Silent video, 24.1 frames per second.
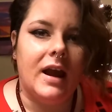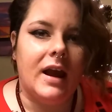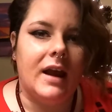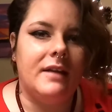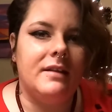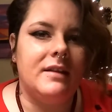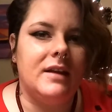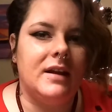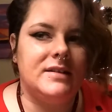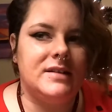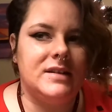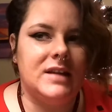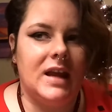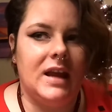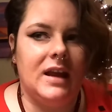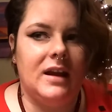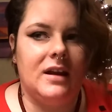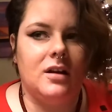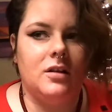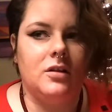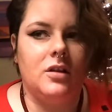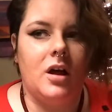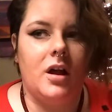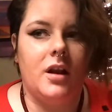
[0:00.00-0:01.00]
and that
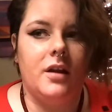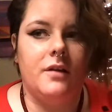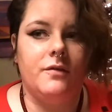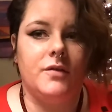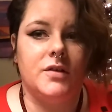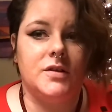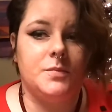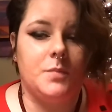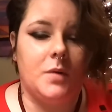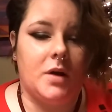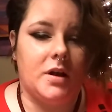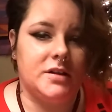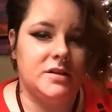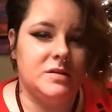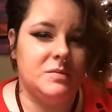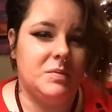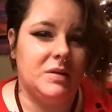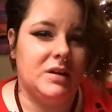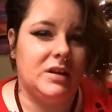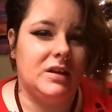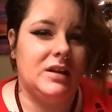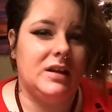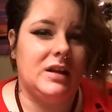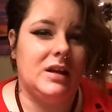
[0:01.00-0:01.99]
take a lot of
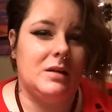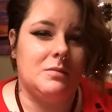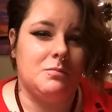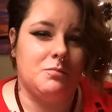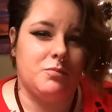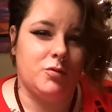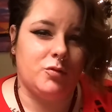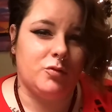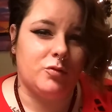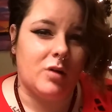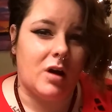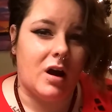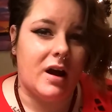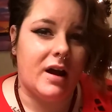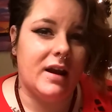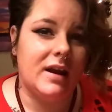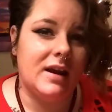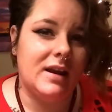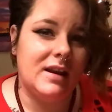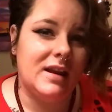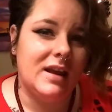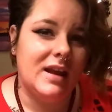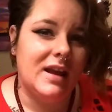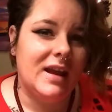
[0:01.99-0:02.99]
responsibility and
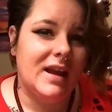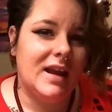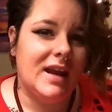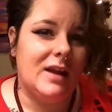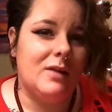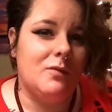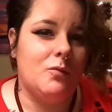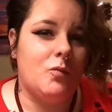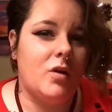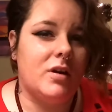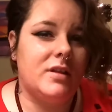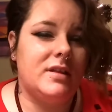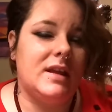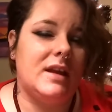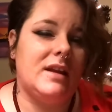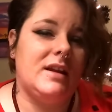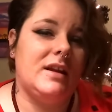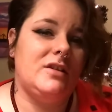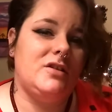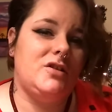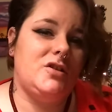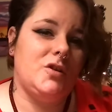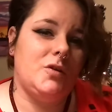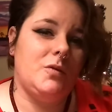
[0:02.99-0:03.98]
pride in what
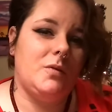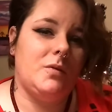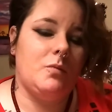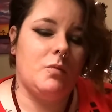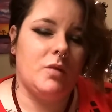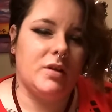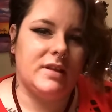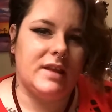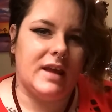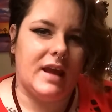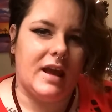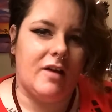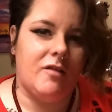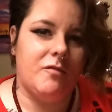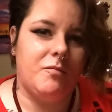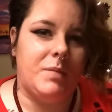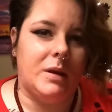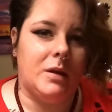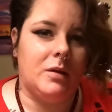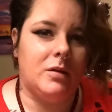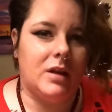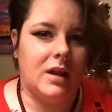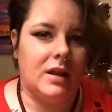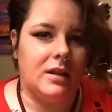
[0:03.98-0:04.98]
they do and what they have
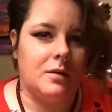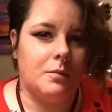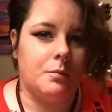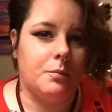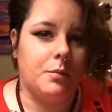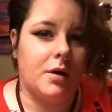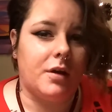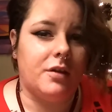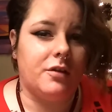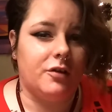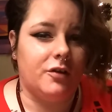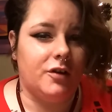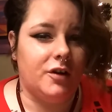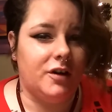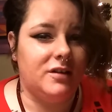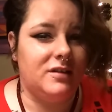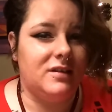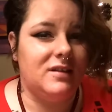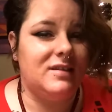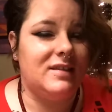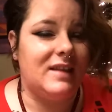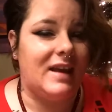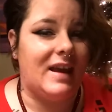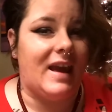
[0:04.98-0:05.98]
built and the brotherhood
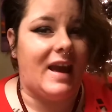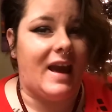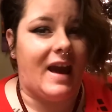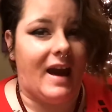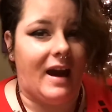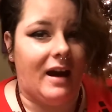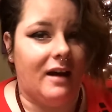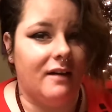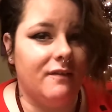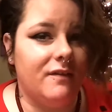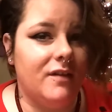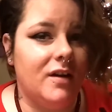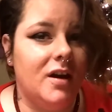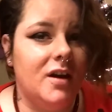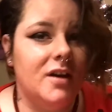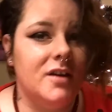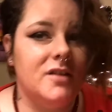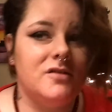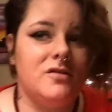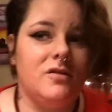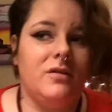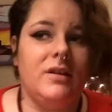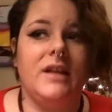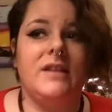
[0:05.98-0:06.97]
that they have.
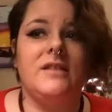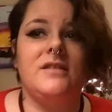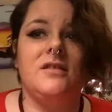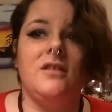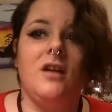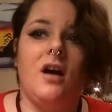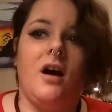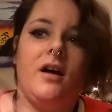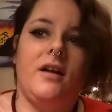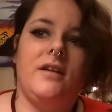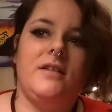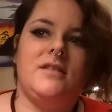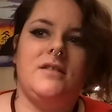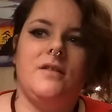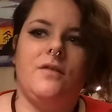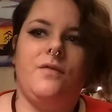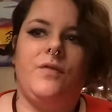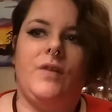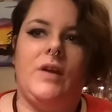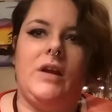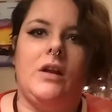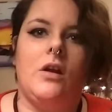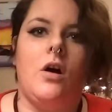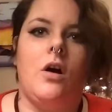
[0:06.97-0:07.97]
So let's not
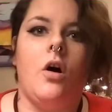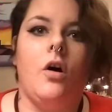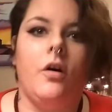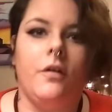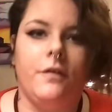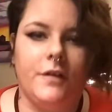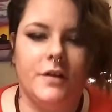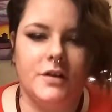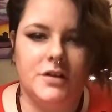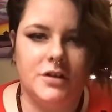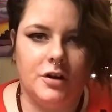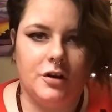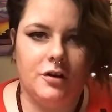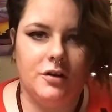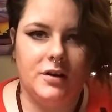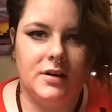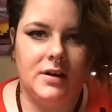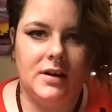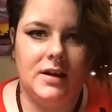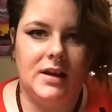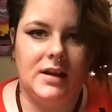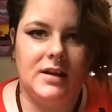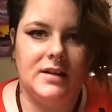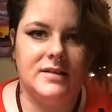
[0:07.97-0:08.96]
defeat all
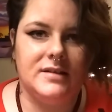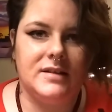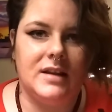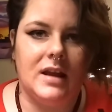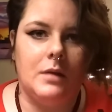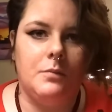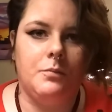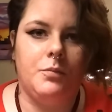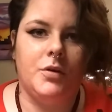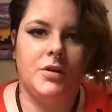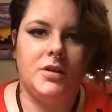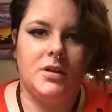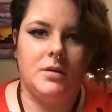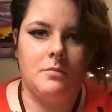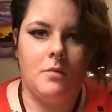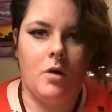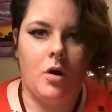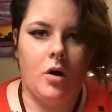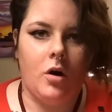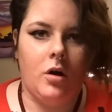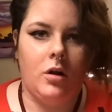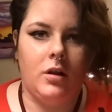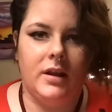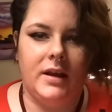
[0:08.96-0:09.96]
fraternities and put them
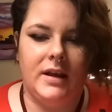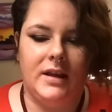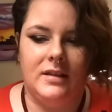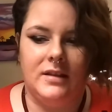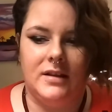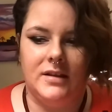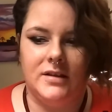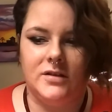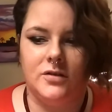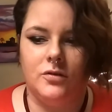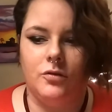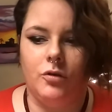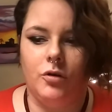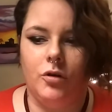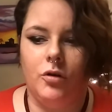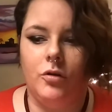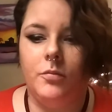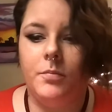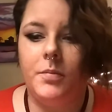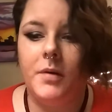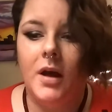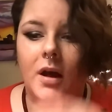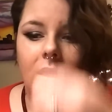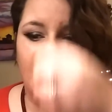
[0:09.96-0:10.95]
all in this
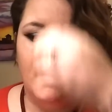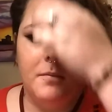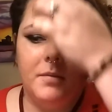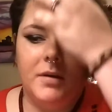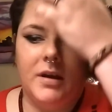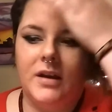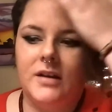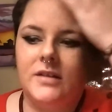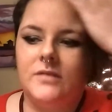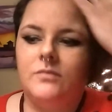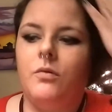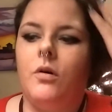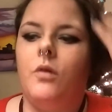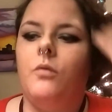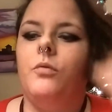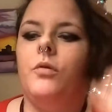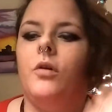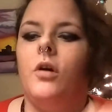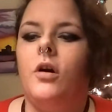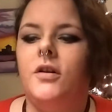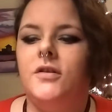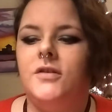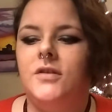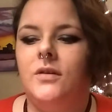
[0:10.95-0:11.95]
group, because what
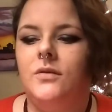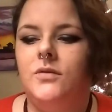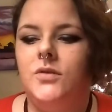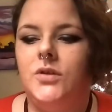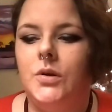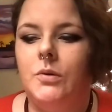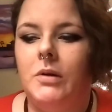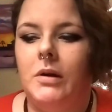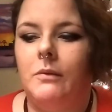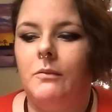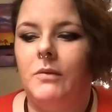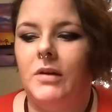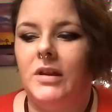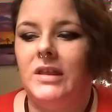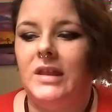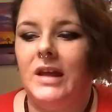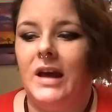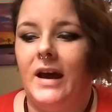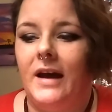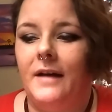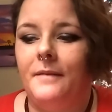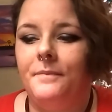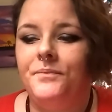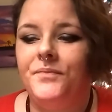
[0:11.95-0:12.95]
we're also doing with
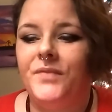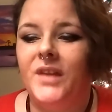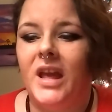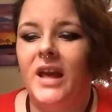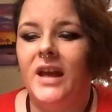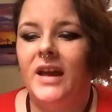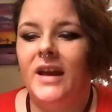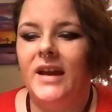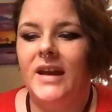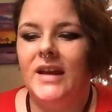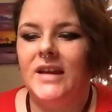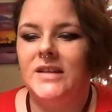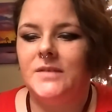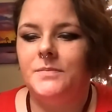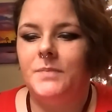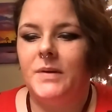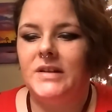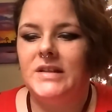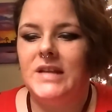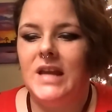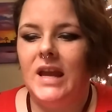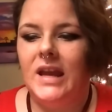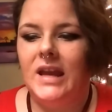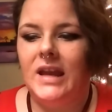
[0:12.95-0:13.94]
that is, by
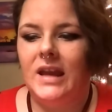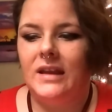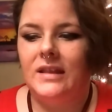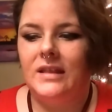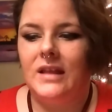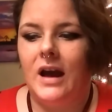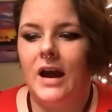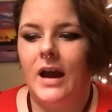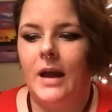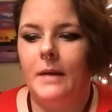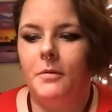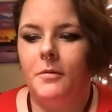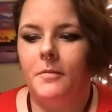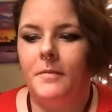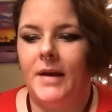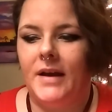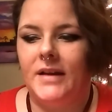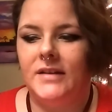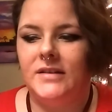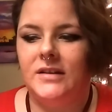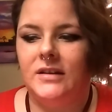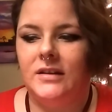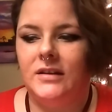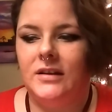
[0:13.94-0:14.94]
taking the
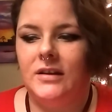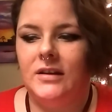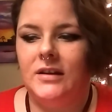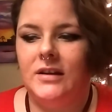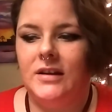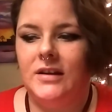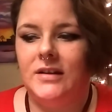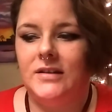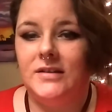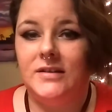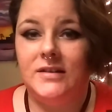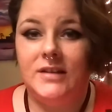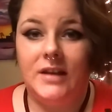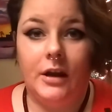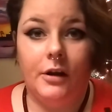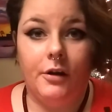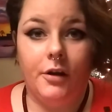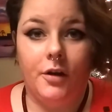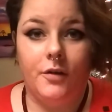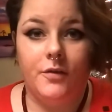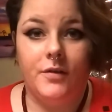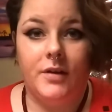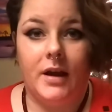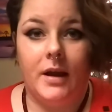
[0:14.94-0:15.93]
hypermasculinity
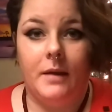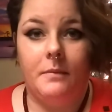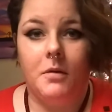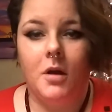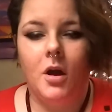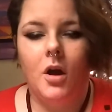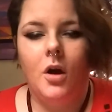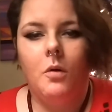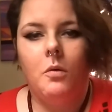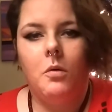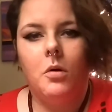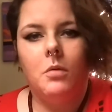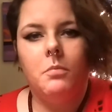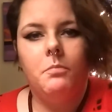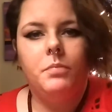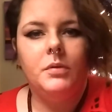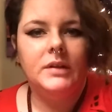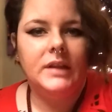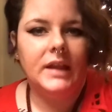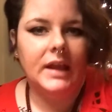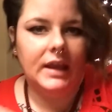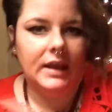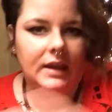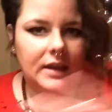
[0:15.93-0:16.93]
stereotype, we're
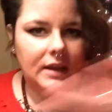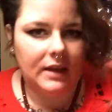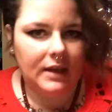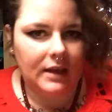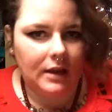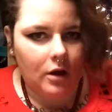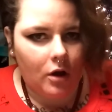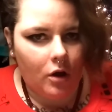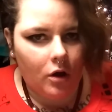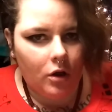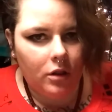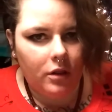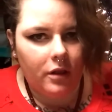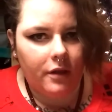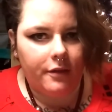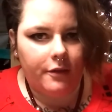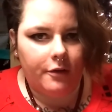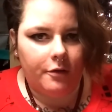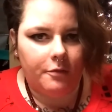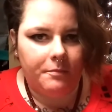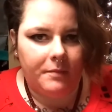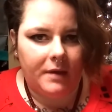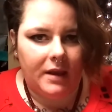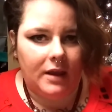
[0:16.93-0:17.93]
blanketing all
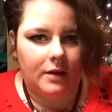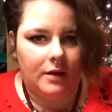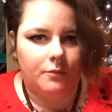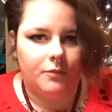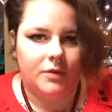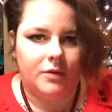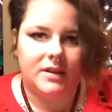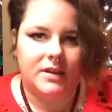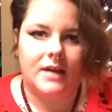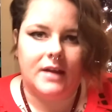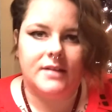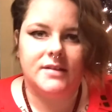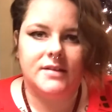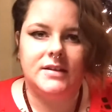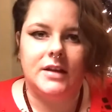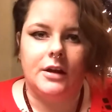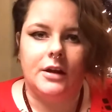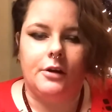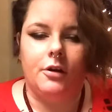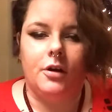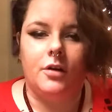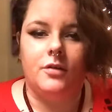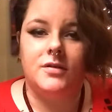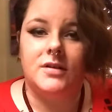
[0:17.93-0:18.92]
other men with that
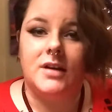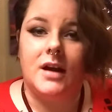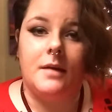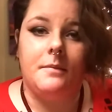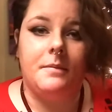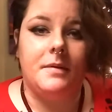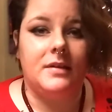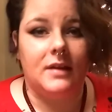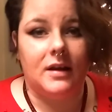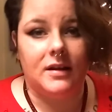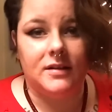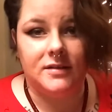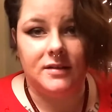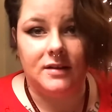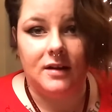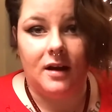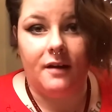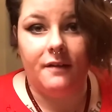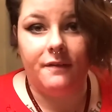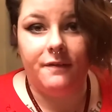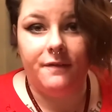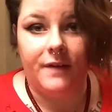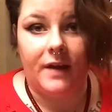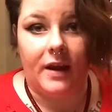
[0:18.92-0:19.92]
stereotype, and that's
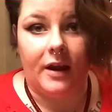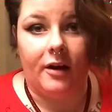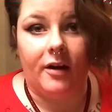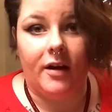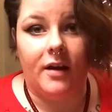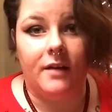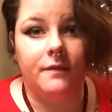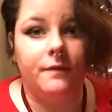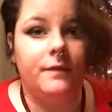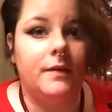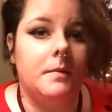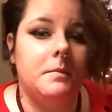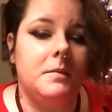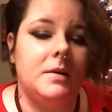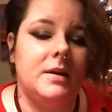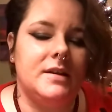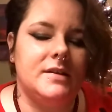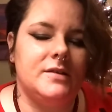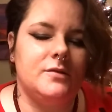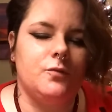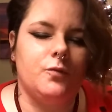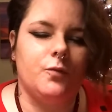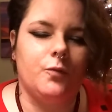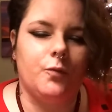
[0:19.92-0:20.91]
not fair, and
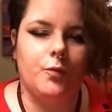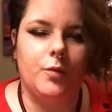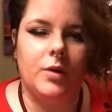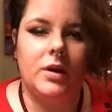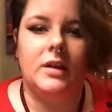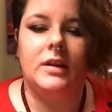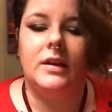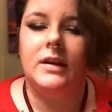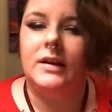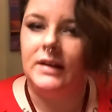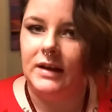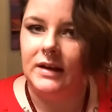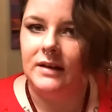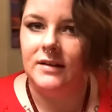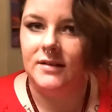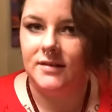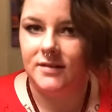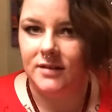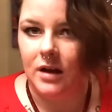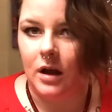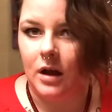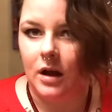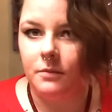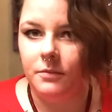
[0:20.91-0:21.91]
feminists really need to
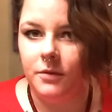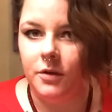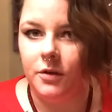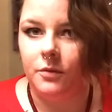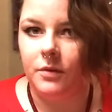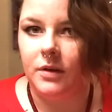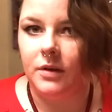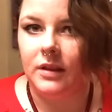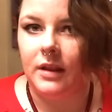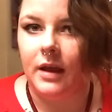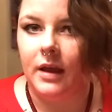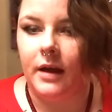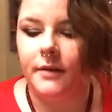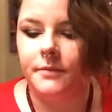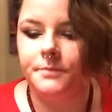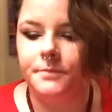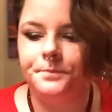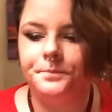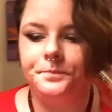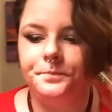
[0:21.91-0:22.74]
stop doing that.